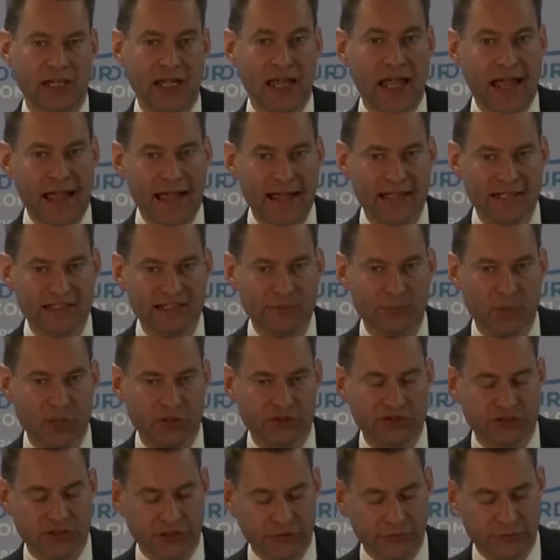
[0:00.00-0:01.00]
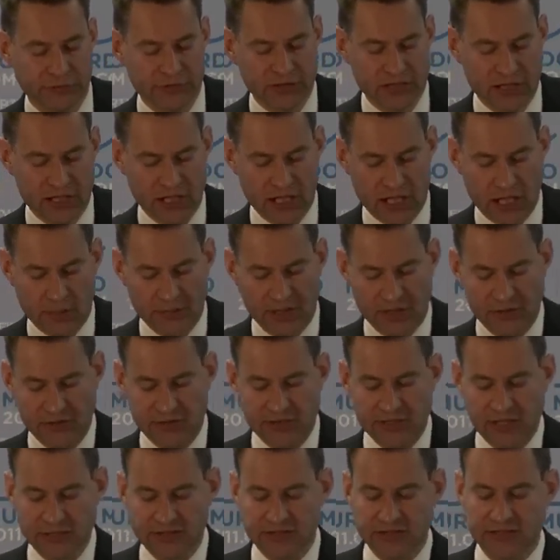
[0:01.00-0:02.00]
and positive about the
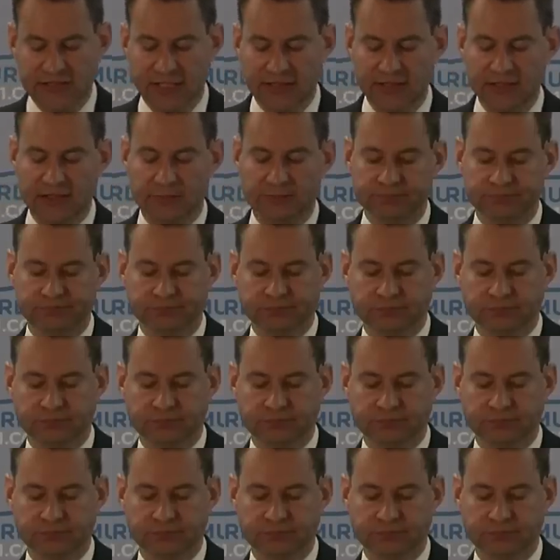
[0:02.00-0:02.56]
United Kingdom.